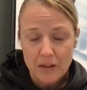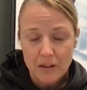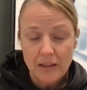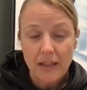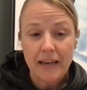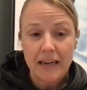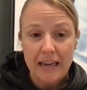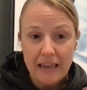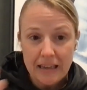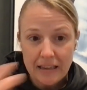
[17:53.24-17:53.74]

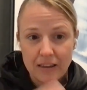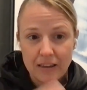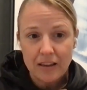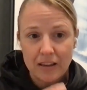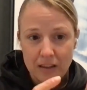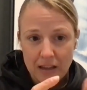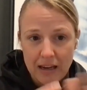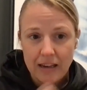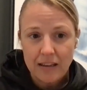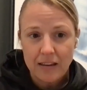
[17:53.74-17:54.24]
like in
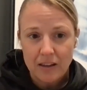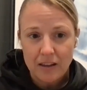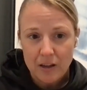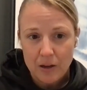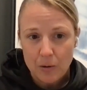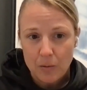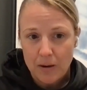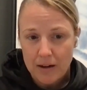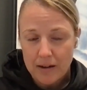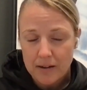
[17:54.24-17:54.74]
the
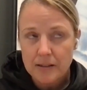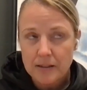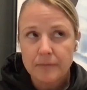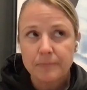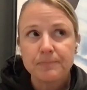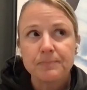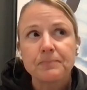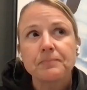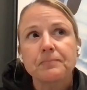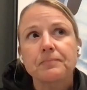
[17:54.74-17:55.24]

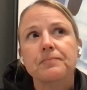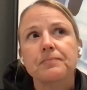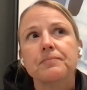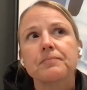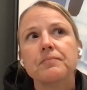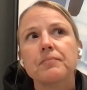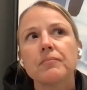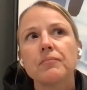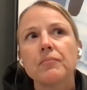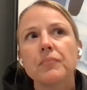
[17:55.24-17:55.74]
US.
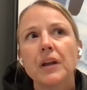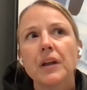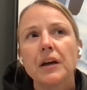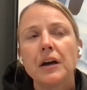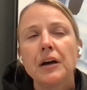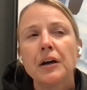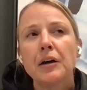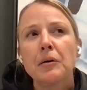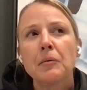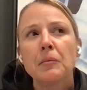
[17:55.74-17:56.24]

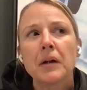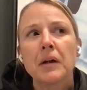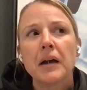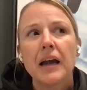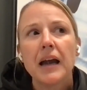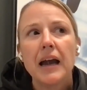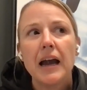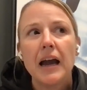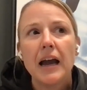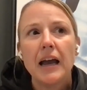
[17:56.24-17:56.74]
And
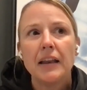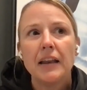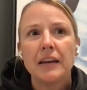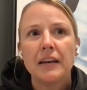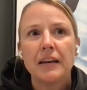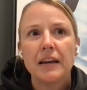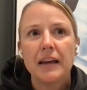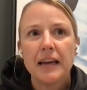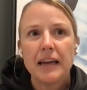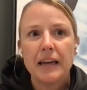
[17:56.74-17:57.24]

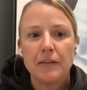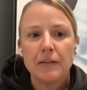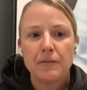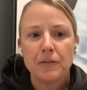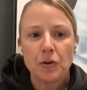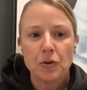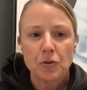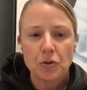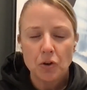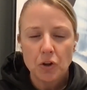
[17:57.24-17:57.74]
if
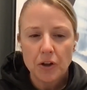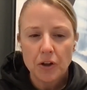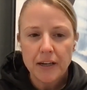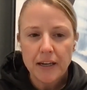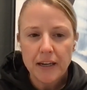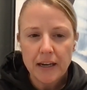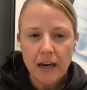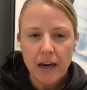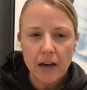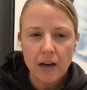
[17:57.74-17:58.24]
you're
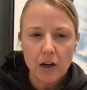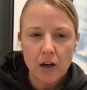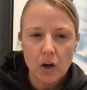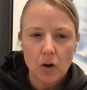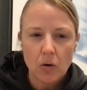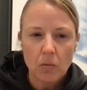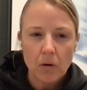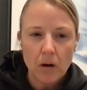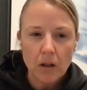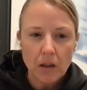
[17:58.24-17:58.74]
looking at a
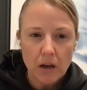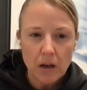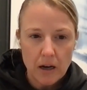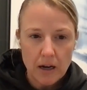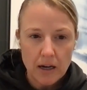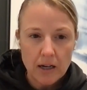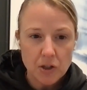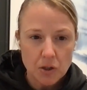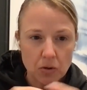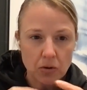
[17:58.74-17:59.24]
guerrilla,
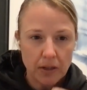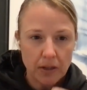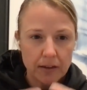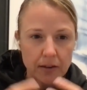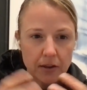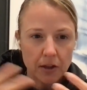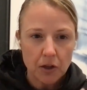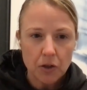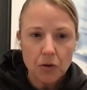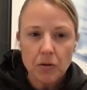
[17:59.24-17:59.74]
so like
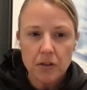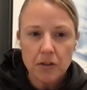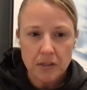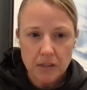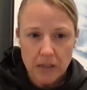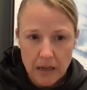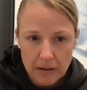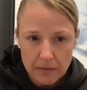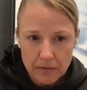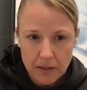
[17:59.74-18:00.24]
the
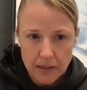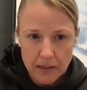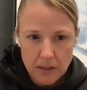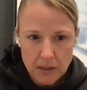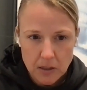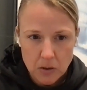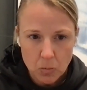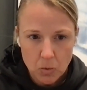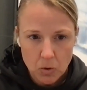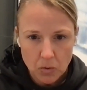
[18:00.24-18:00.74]
Yugoslavians
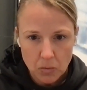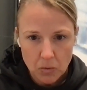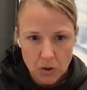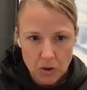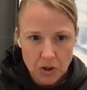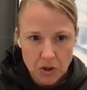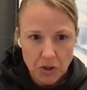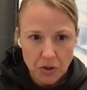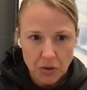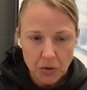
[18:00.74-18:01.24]
in World War
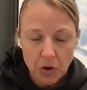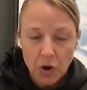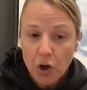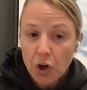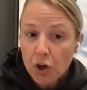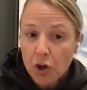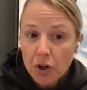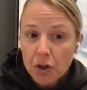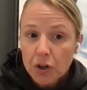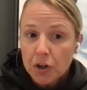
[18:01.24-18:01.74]
II,
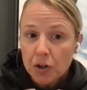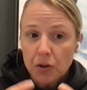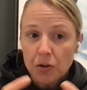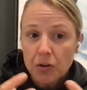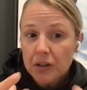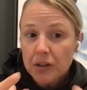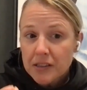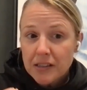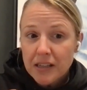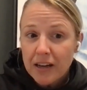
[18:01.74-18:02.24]

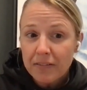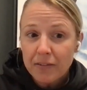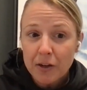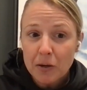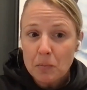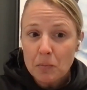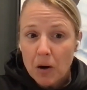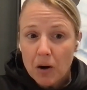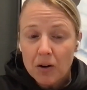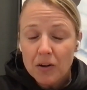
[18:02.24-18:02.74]

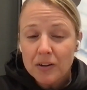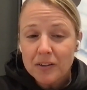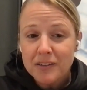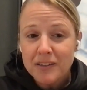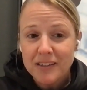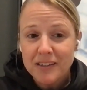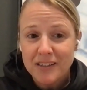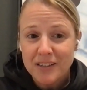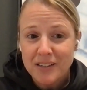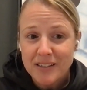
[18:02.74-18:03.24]
Yugoslavian
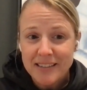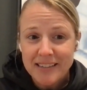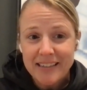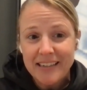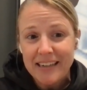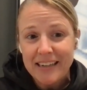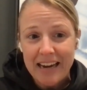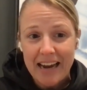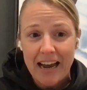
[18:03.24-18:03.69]
partisans didn't